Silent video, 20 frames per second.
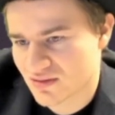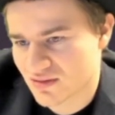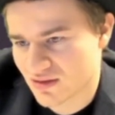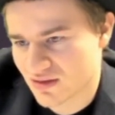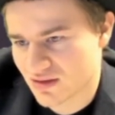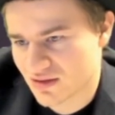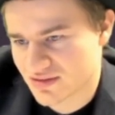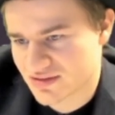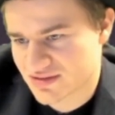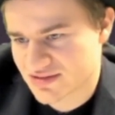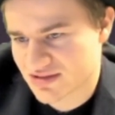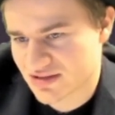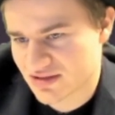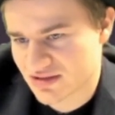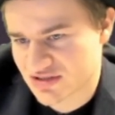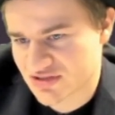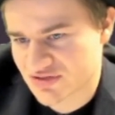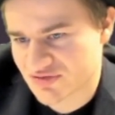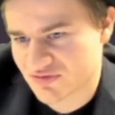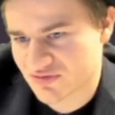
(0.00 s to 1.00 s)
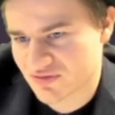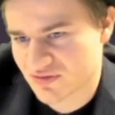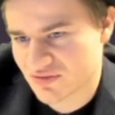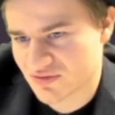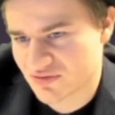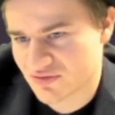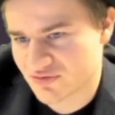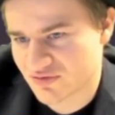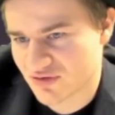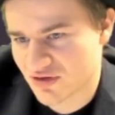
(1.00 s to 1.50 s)
His king is
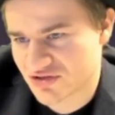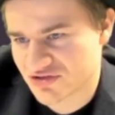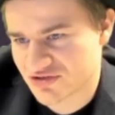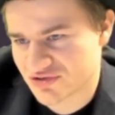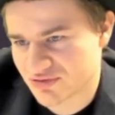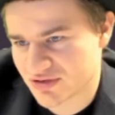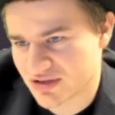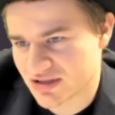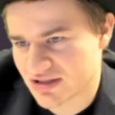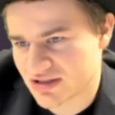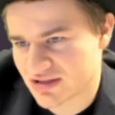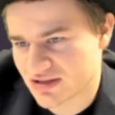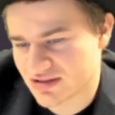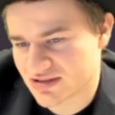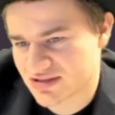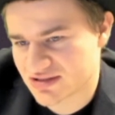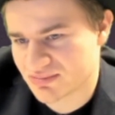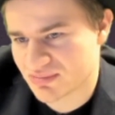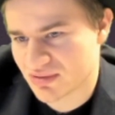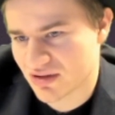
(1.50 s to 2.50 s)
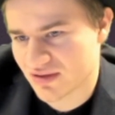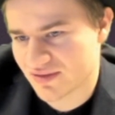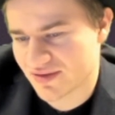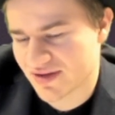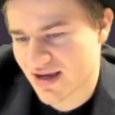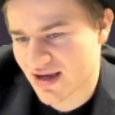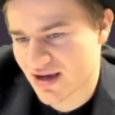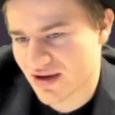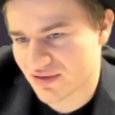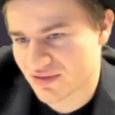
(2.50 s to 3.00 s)
far too weak, and he's a pawn
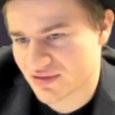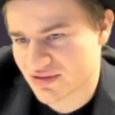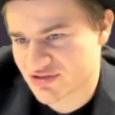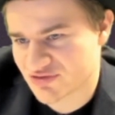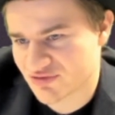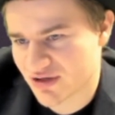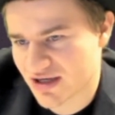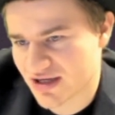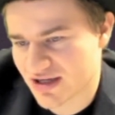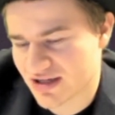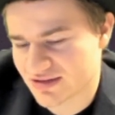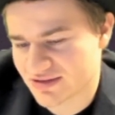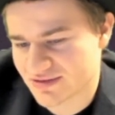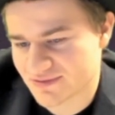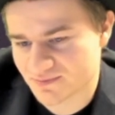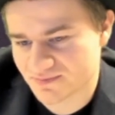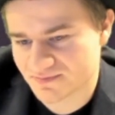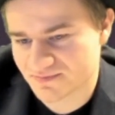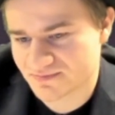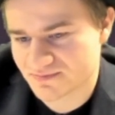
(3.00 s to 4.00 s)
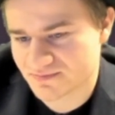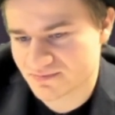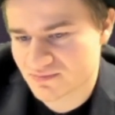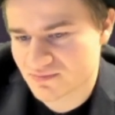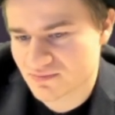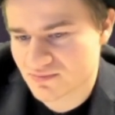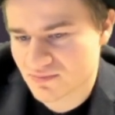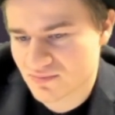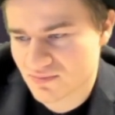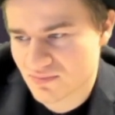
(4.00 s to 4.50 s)
down as well, and
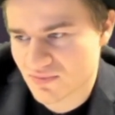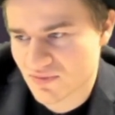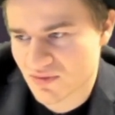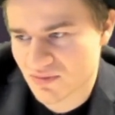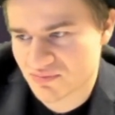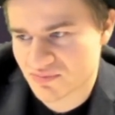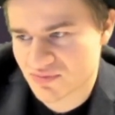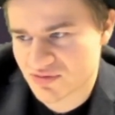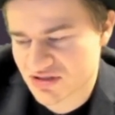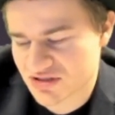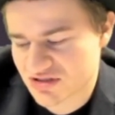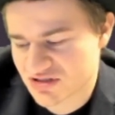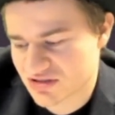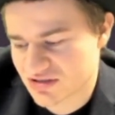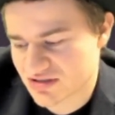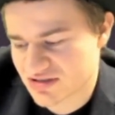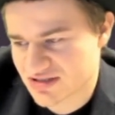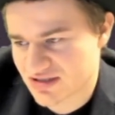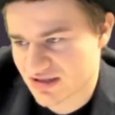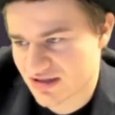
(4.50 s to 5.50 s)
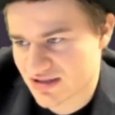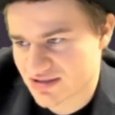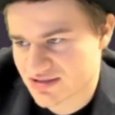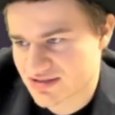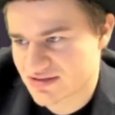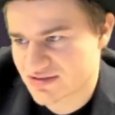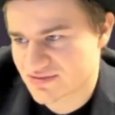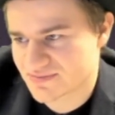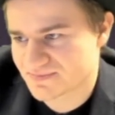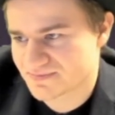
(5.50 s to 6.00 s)
the position is
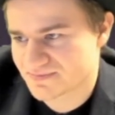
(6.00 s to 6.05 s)
lost,